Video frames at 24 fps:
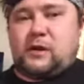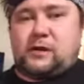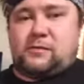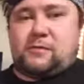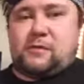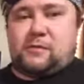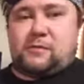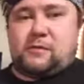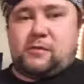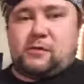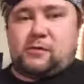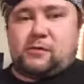day
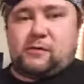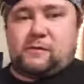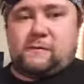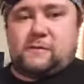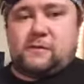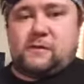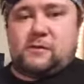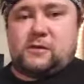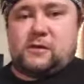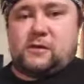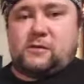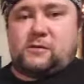maybe I'll
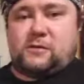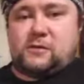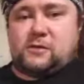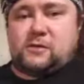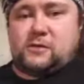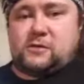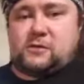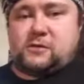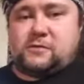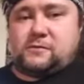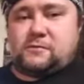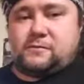review that one,
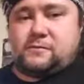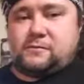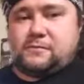too.